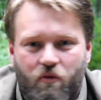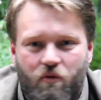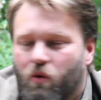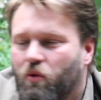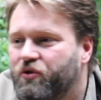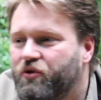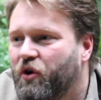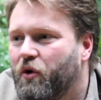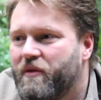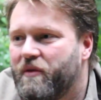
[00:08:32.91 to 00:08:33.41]
We're
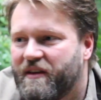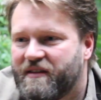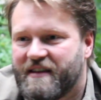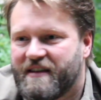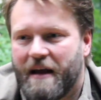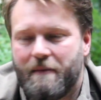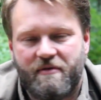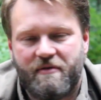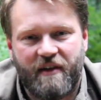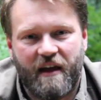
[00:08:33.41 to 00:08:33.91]
all doing the
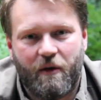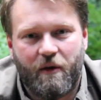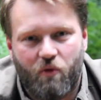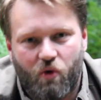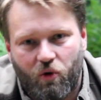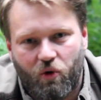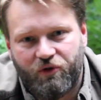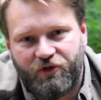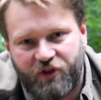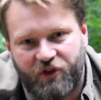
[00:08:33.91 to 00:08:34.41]
same thing. We're
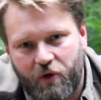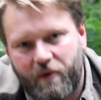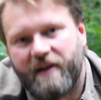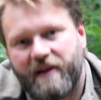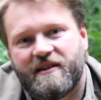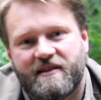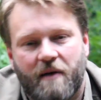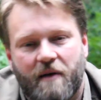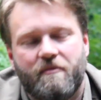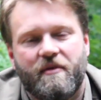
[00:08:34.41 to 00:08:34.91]
all
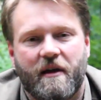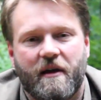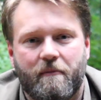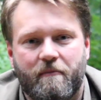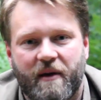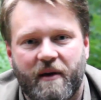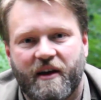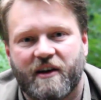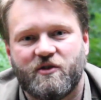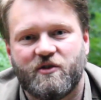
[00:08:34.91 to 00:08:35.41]
doing something
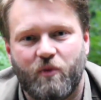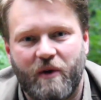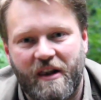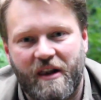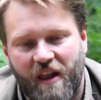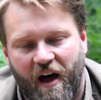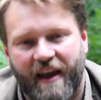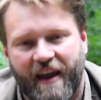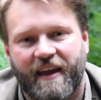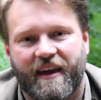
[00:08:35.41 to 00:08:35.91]
because we
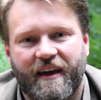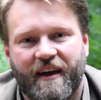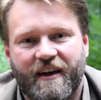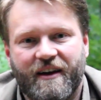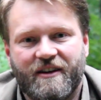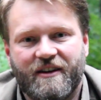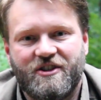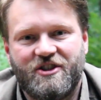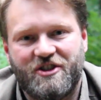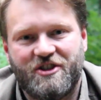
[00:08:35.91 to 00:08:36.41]
like
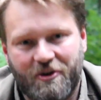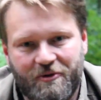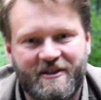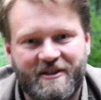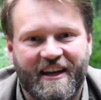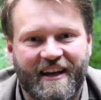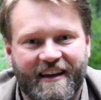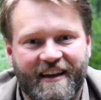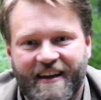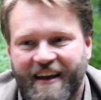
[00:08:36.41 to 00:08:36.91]

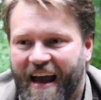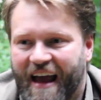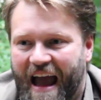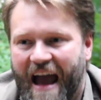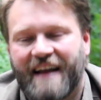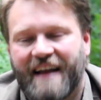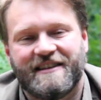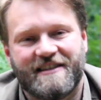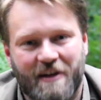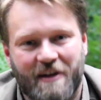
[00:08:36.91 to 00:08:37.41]
shooting
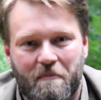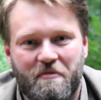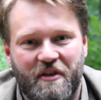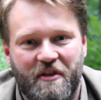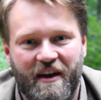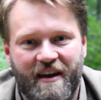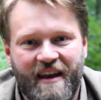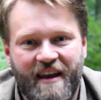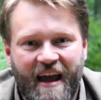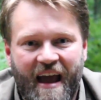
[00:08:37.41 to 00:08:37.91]
at
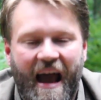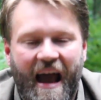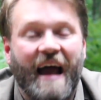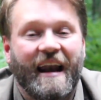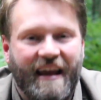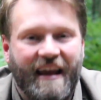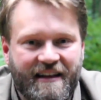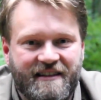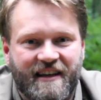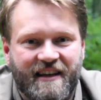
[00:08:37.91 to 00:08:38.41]
something
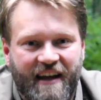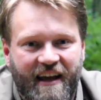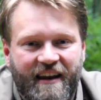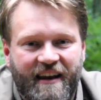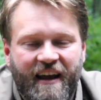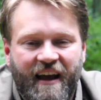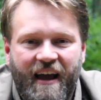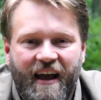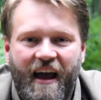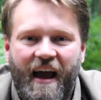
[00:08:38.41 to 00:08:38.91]
and hitting it.
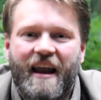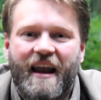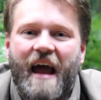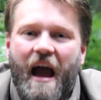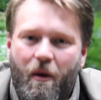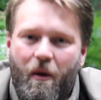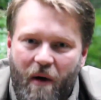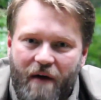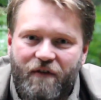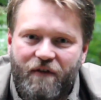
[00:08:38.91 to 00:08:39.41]
And
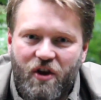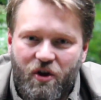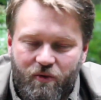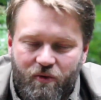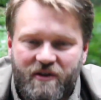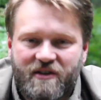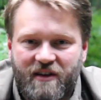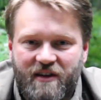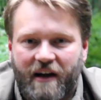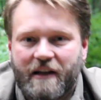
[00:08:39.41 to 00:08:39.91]
however you
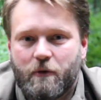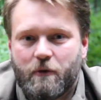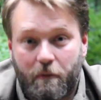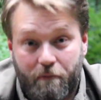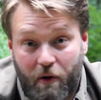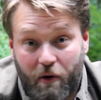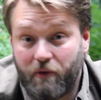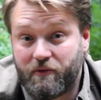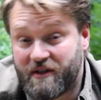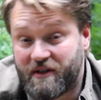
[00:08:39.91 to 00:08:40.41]
decide to
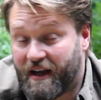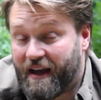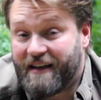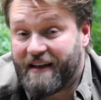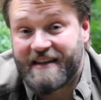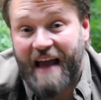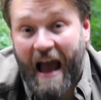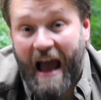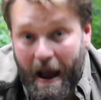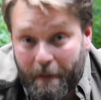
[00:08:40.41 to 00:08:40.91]
approach it
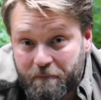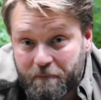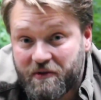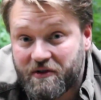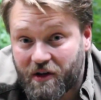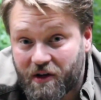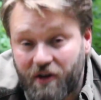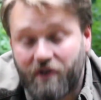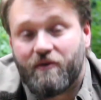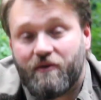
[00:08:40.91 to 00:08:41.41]
is
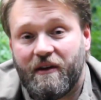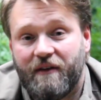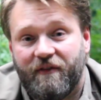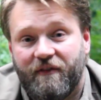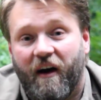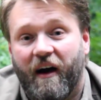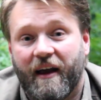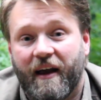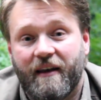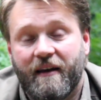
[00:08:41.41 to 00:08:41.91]
absolutely
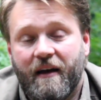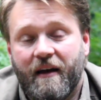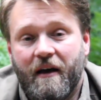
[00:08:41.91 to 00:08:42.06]
fine.